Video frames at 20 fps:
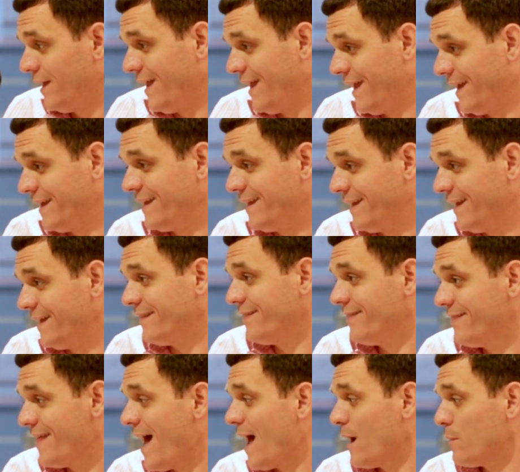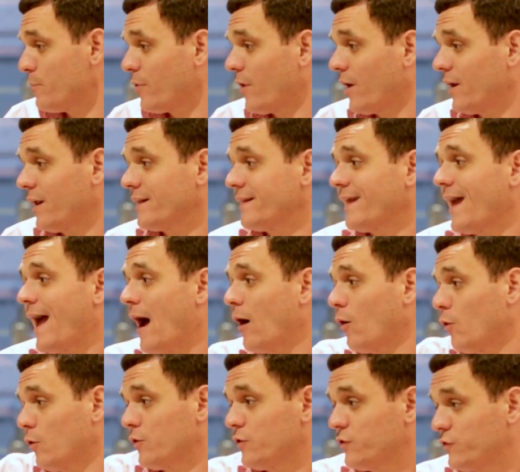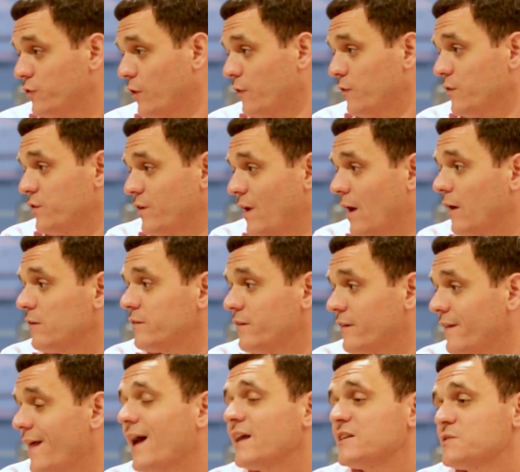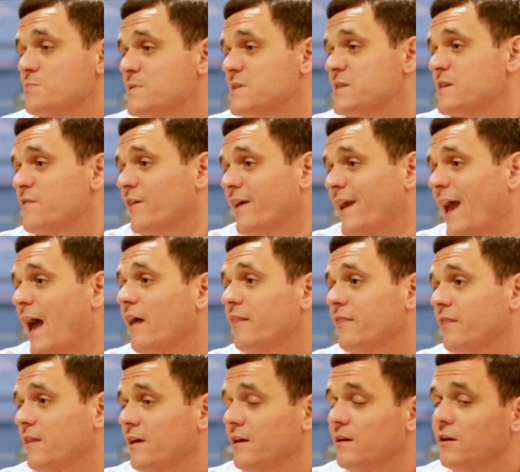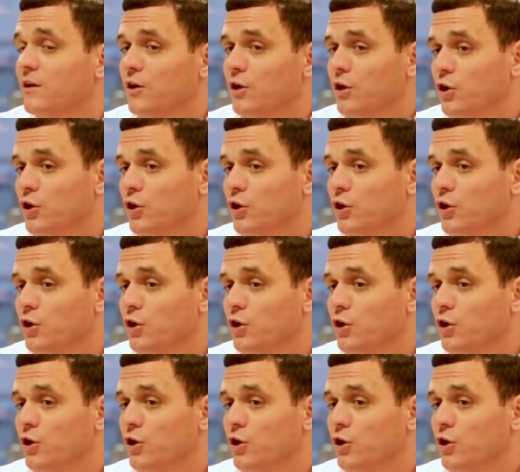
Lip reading: and get that product out or service out to that specific athlete.